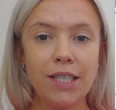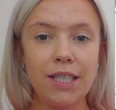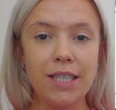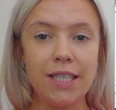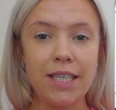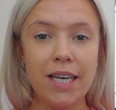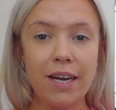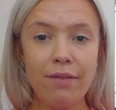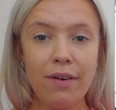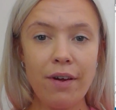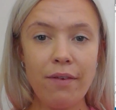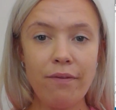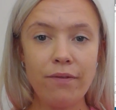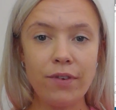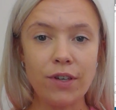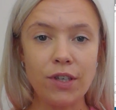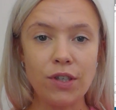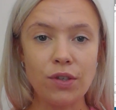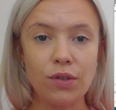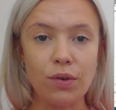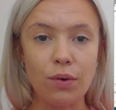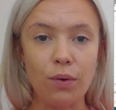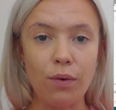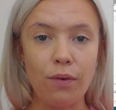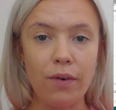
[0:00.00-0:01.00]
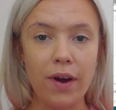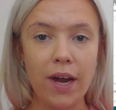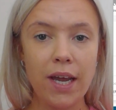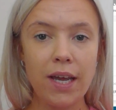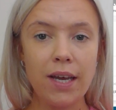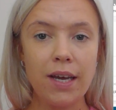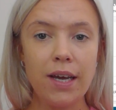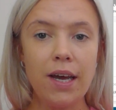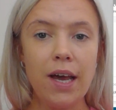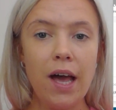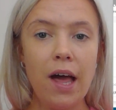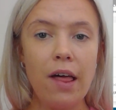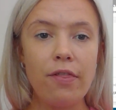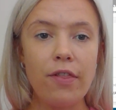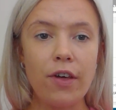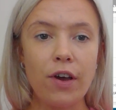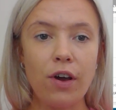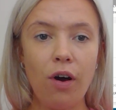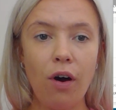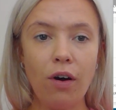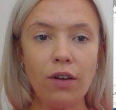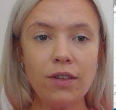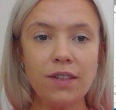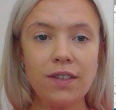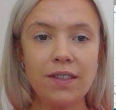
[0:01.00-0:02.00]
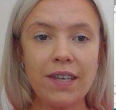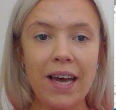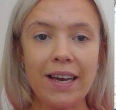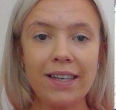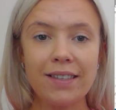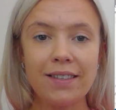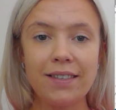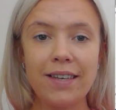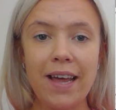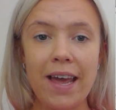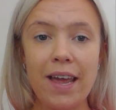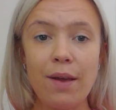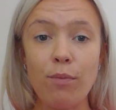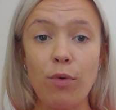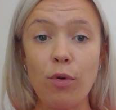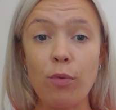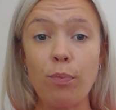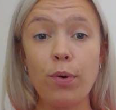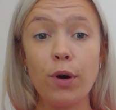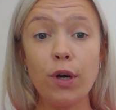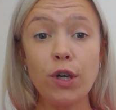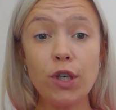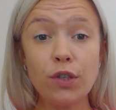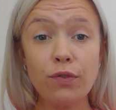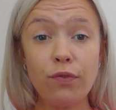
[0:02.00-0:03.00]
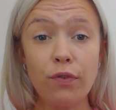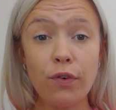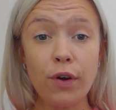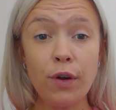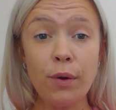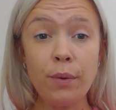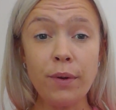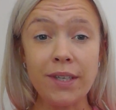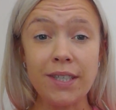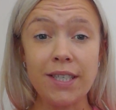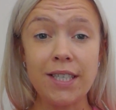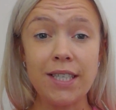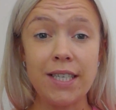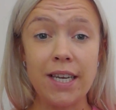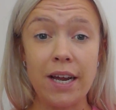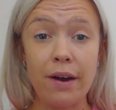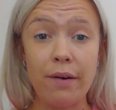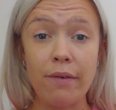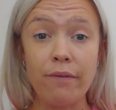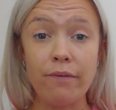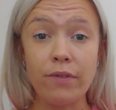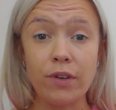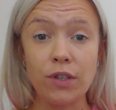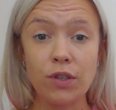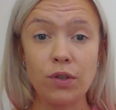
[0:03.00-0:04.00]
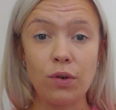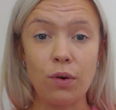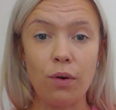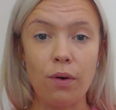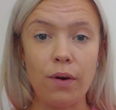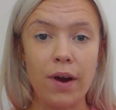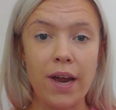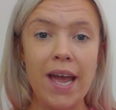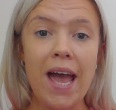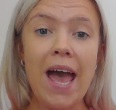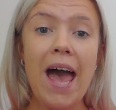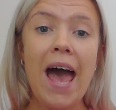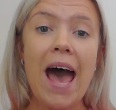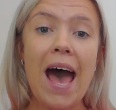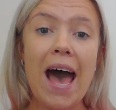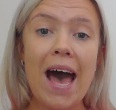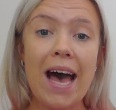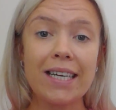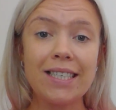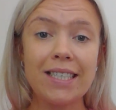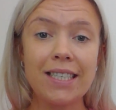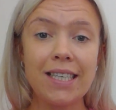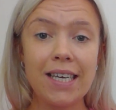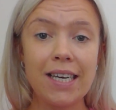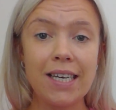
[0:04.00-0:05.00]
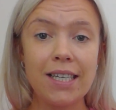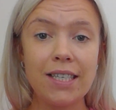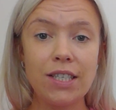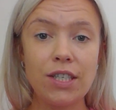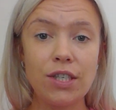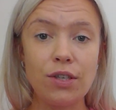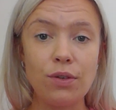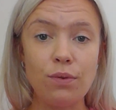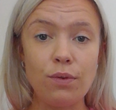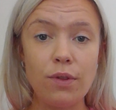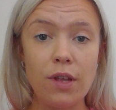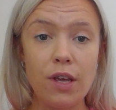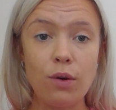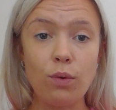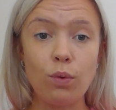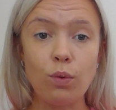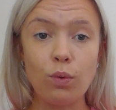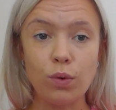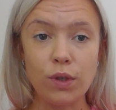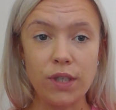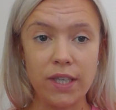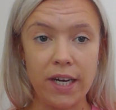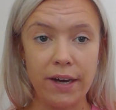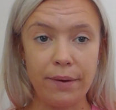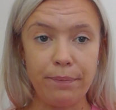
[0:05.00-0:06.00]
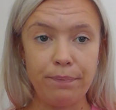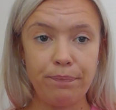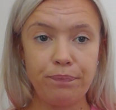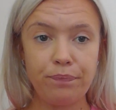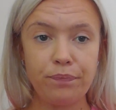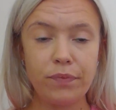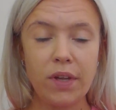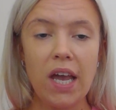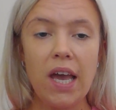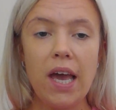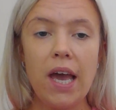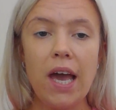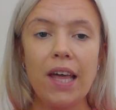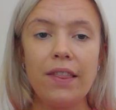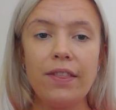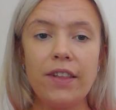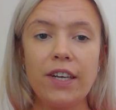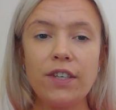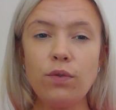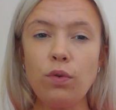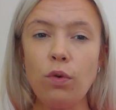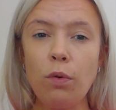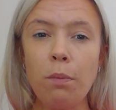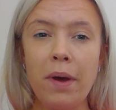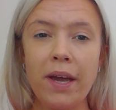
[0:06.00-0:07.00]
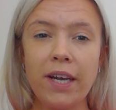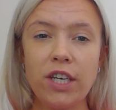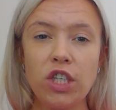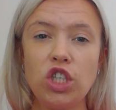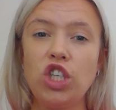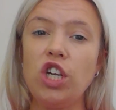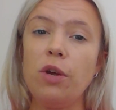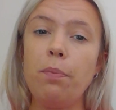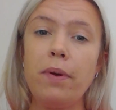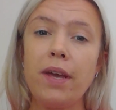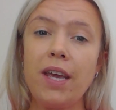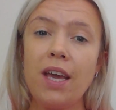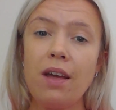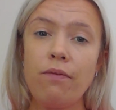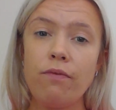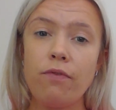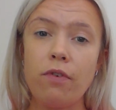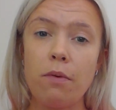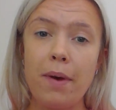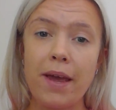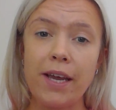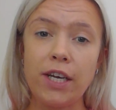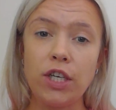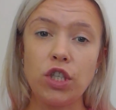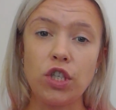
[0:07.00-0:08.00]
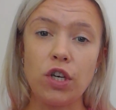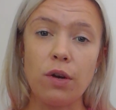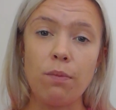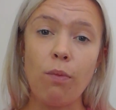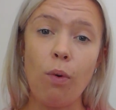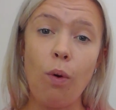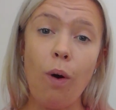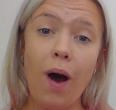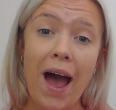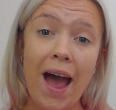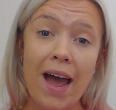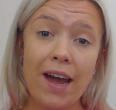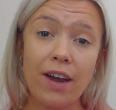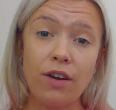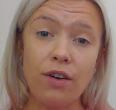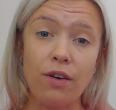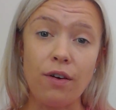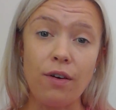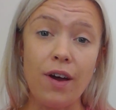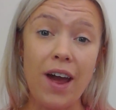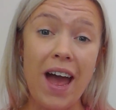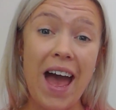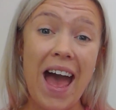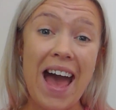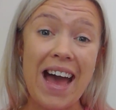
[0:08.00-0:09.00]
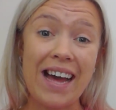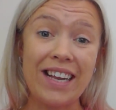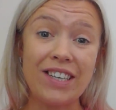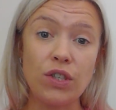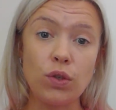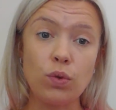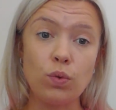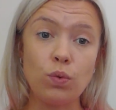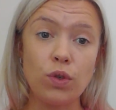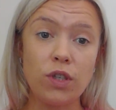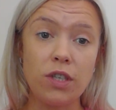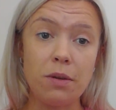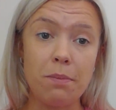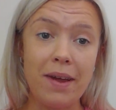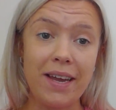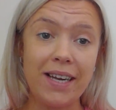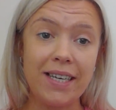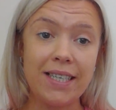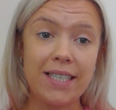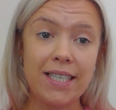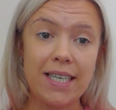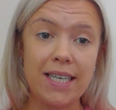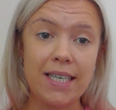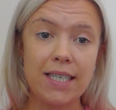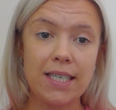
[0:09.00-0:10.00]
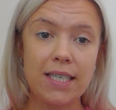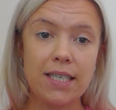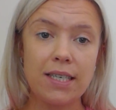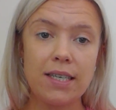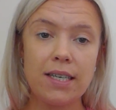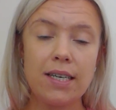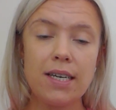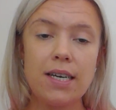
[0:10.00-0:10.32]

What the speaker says: to Dear Inventory, the contact's name will push through into Dear Inventory, adding it to the order. This will make shipping information more accurate and automated.